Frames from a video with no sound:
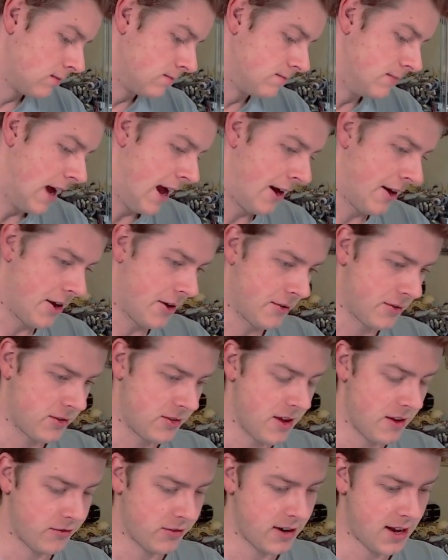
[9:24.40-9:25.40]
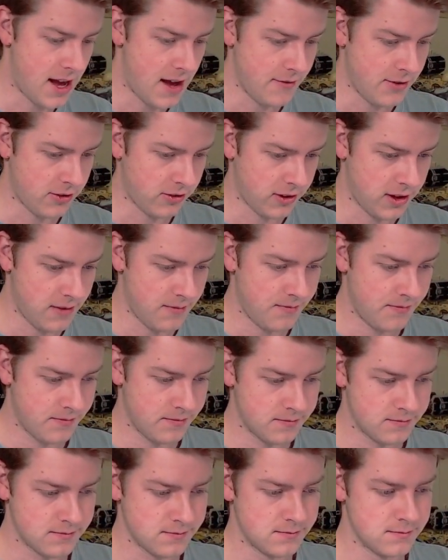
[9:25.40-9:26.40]
I don't know. It's different, obviously.
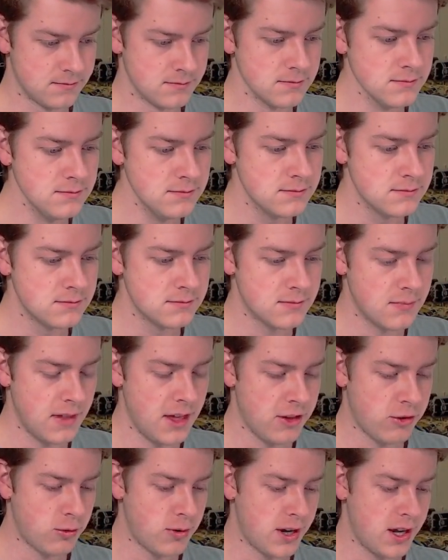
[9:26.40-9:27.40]
This one